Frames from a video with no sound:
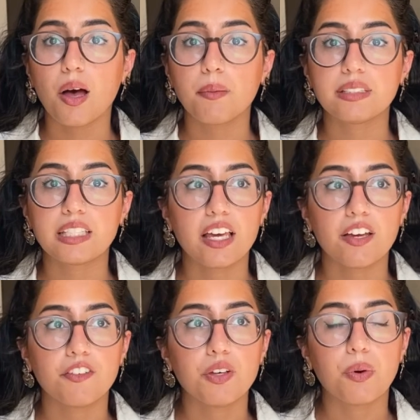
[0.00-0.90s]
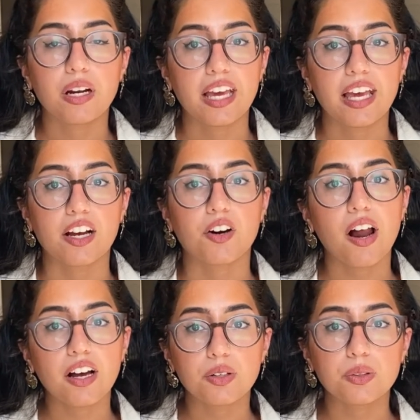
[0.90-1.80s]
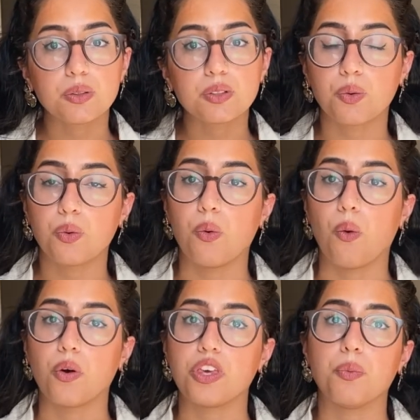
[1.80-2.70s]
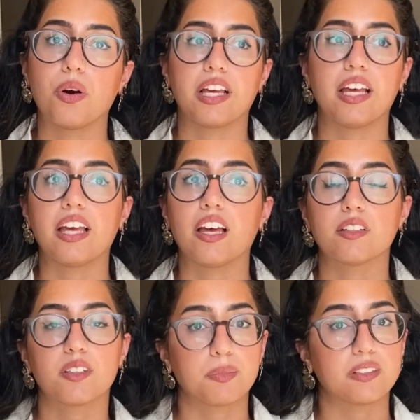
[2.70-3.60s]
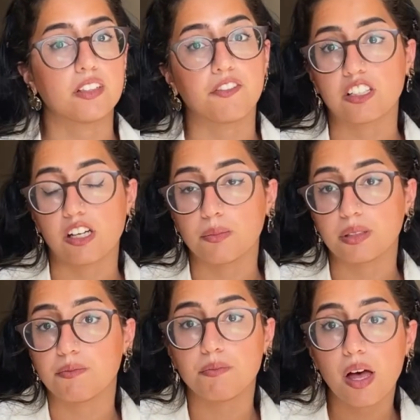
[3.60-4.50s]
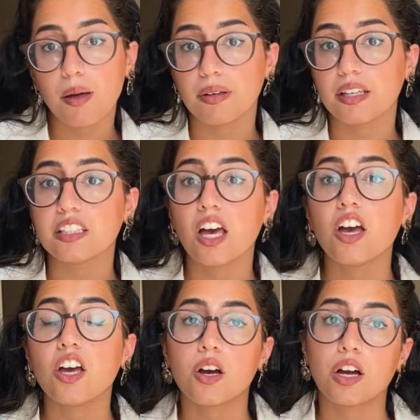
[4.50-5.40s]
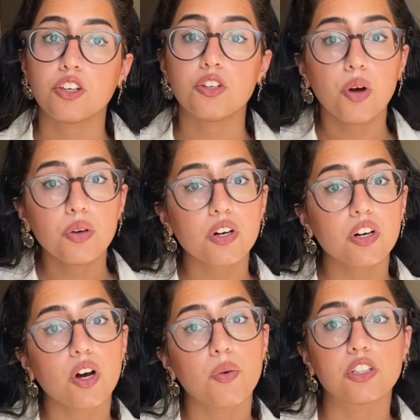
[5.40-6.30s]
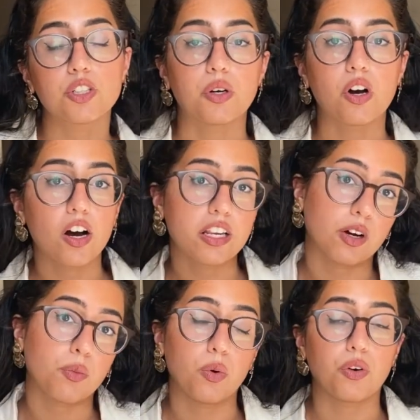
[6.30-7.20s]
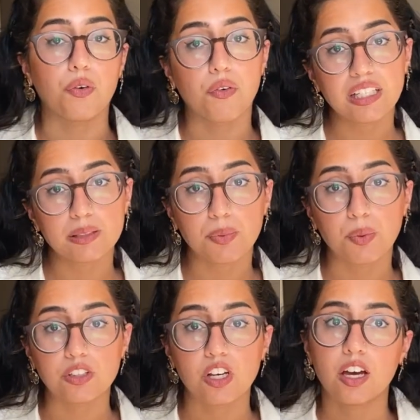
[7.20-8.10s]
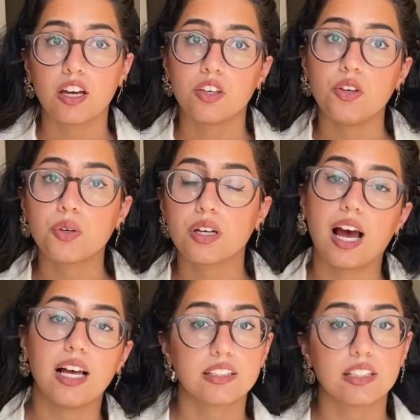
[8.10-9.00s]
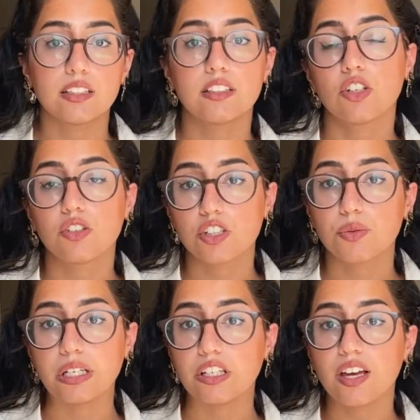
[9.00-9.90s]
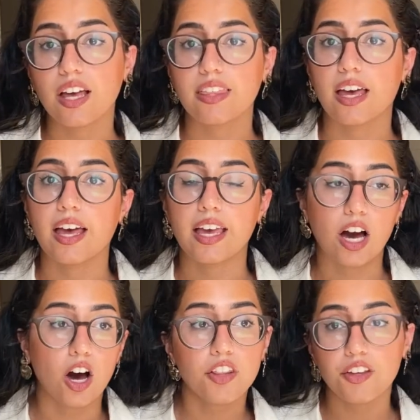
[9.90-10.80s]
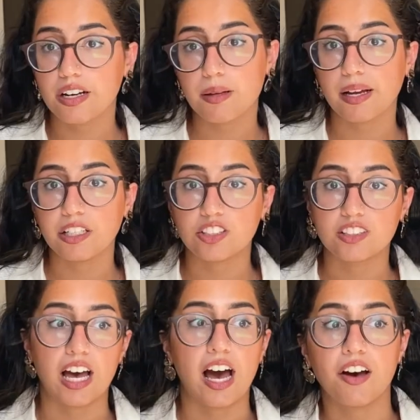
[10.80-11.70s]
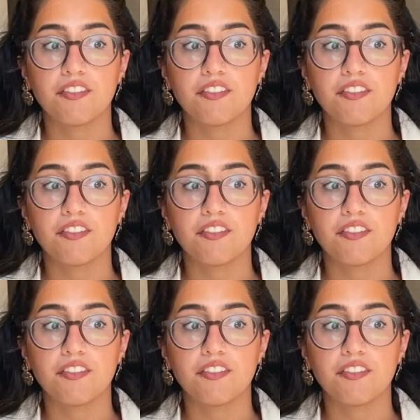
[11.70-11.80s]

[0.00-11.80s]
say if you want to hear crackles or you want to hear specific types of murmurs and you know you're going to go onto a cardiac ward or a rest ward, you can ask the doctor when you get there, are there any patients that have